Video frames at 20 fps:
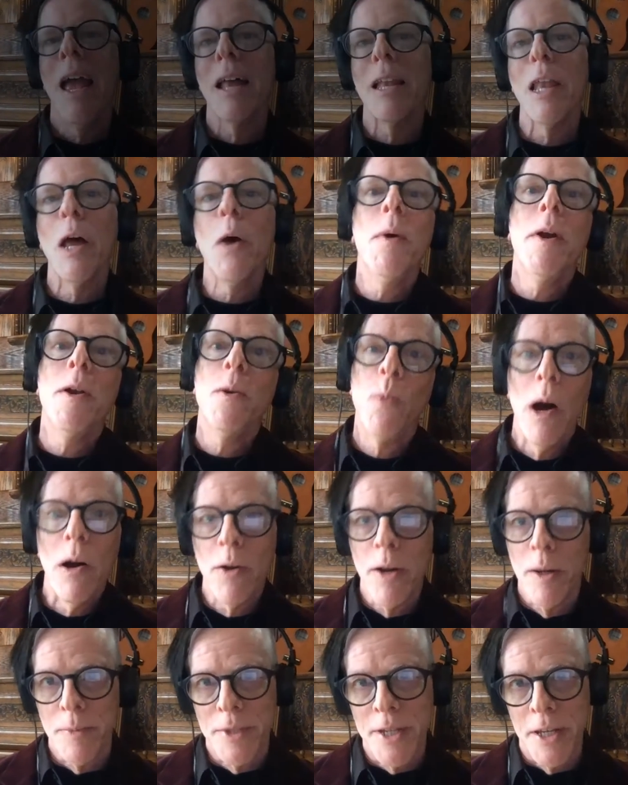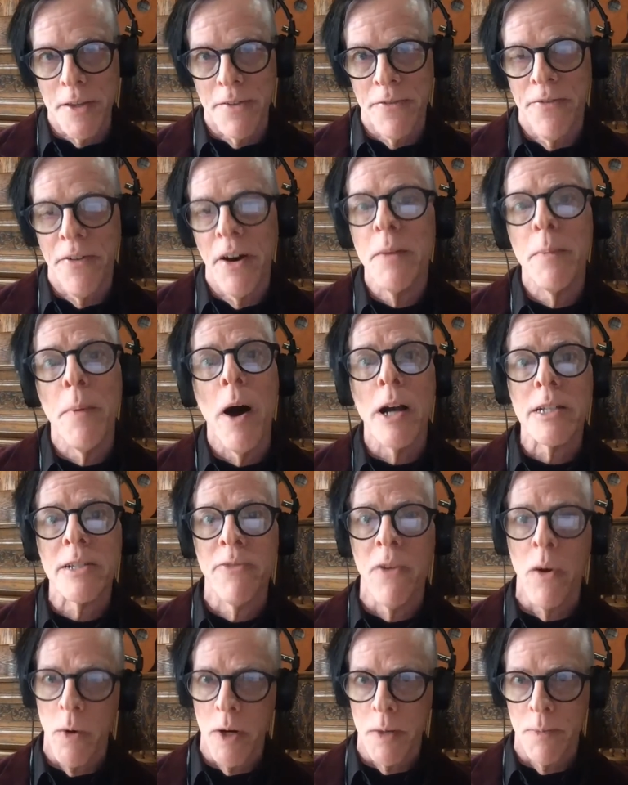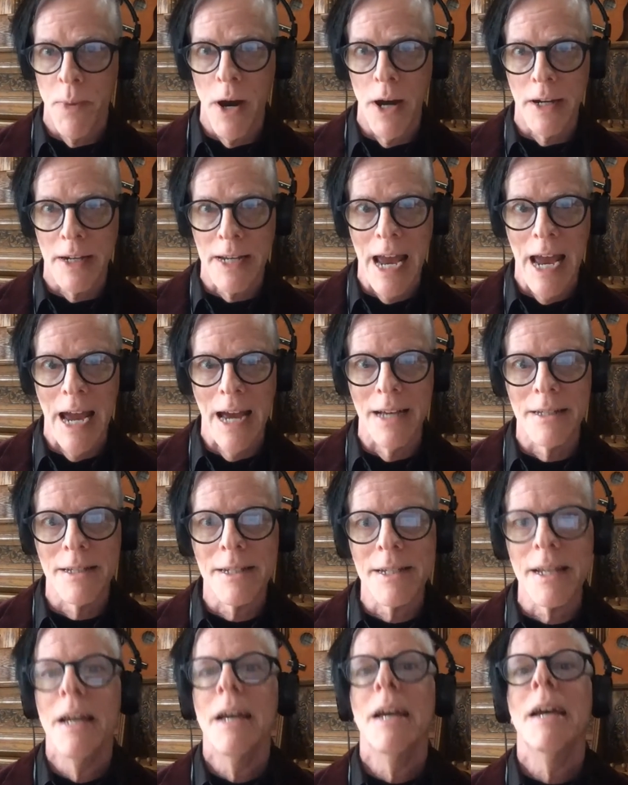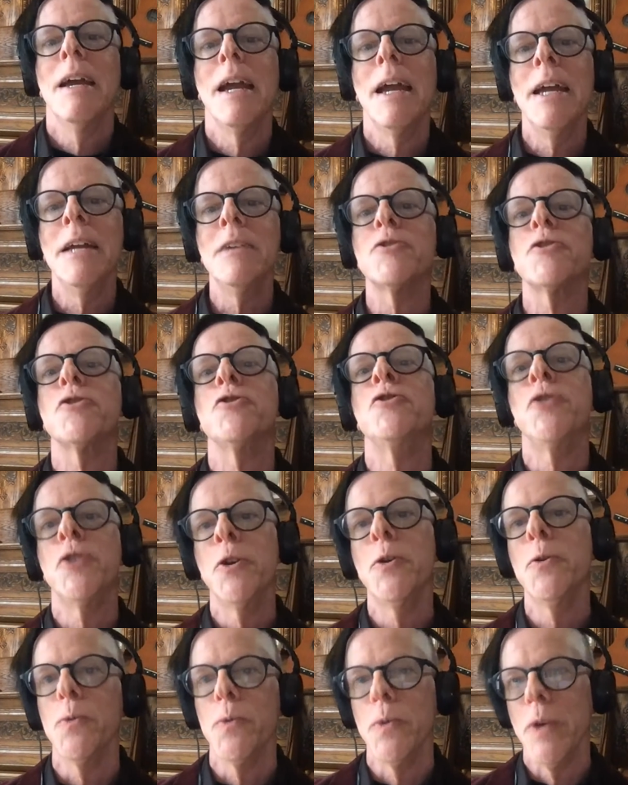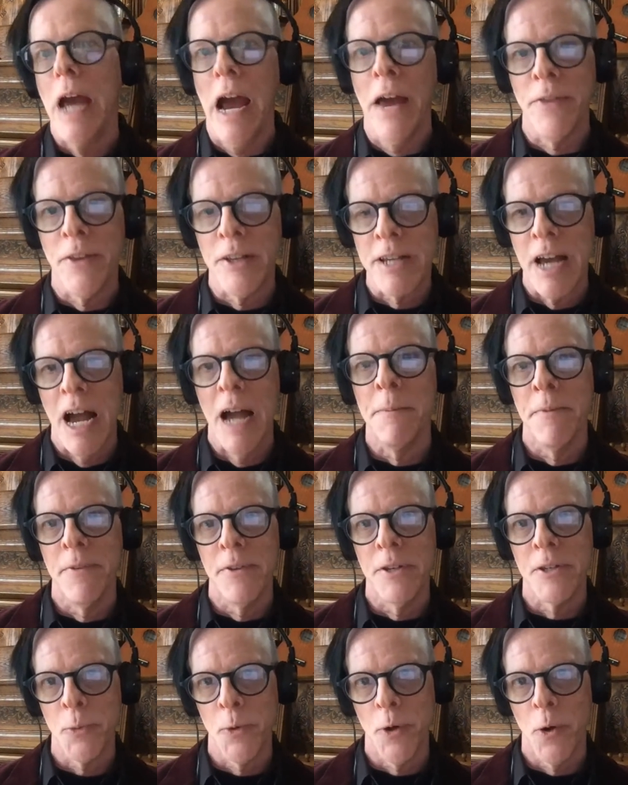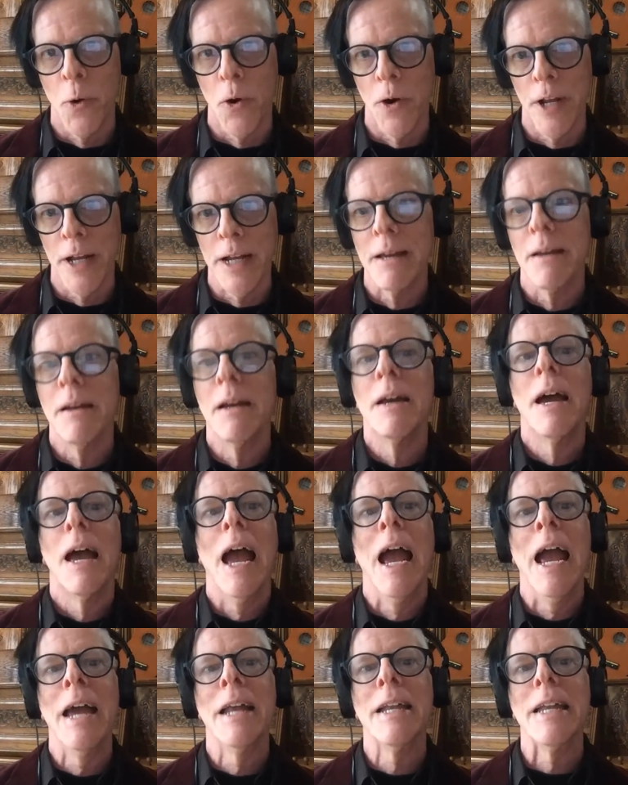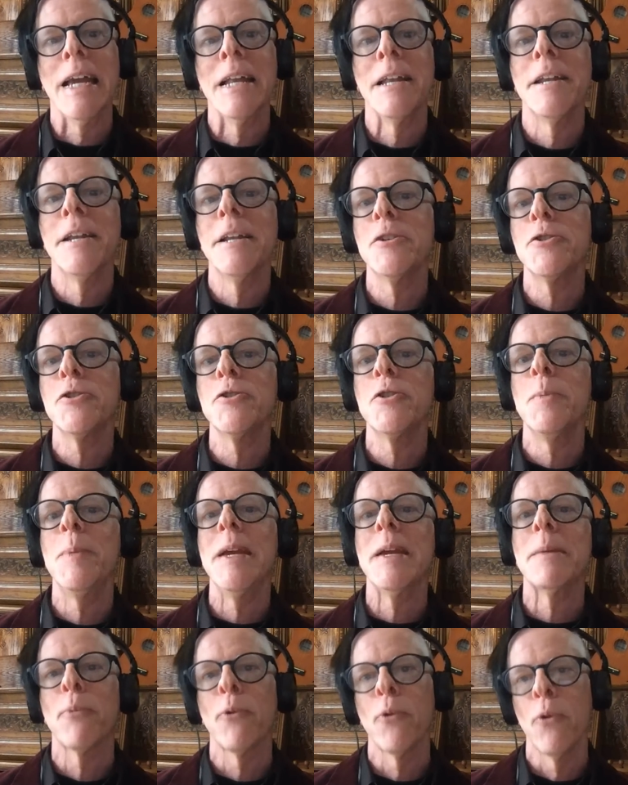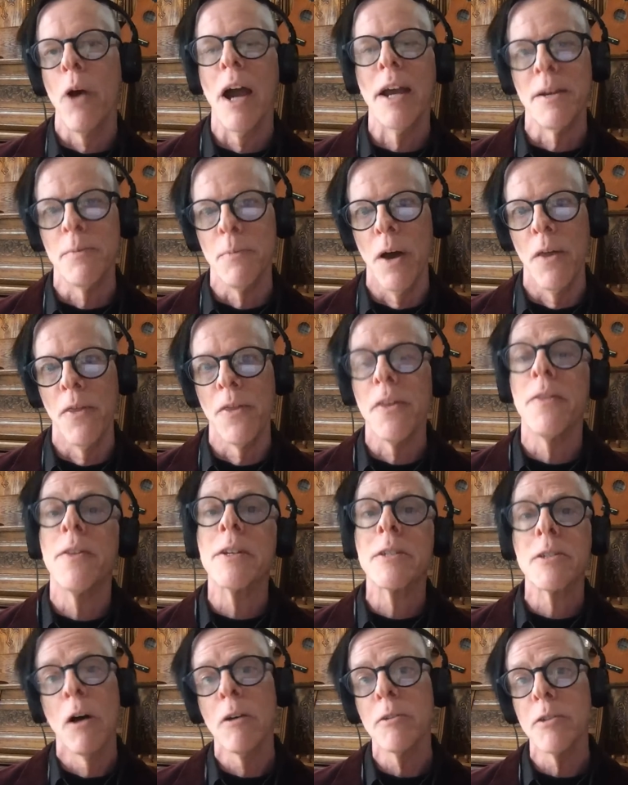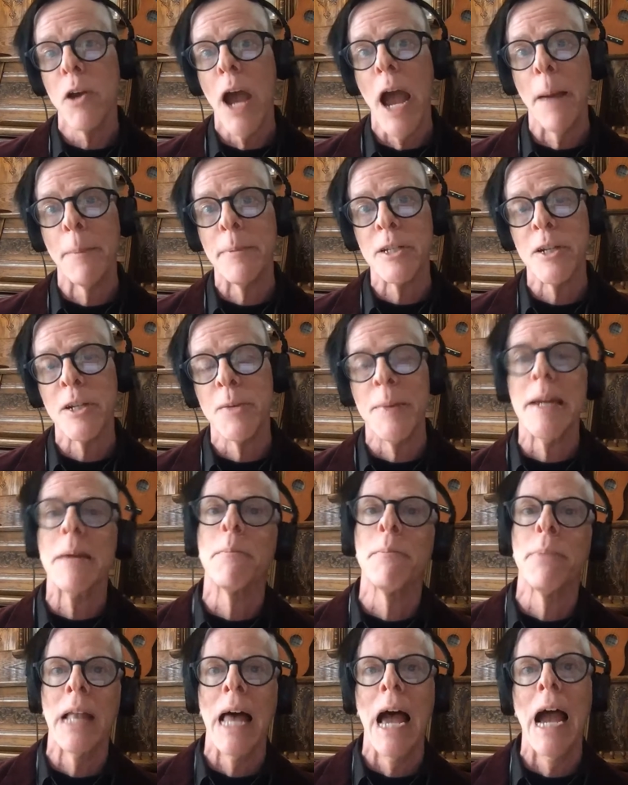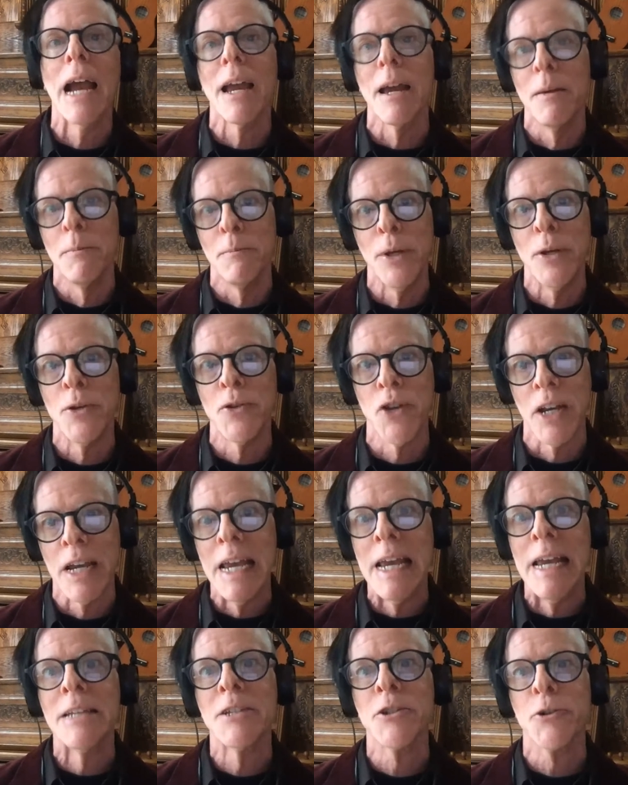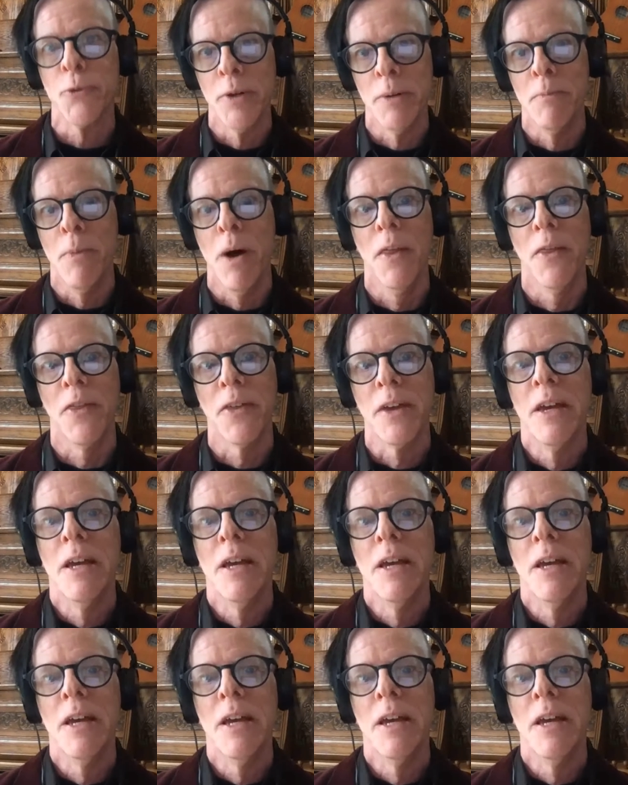Hello and welcome to the Fundbox Forward podcast. It's June at the time of this recording, and in addition to being Pride Month, this also happens to be Black Music History Month.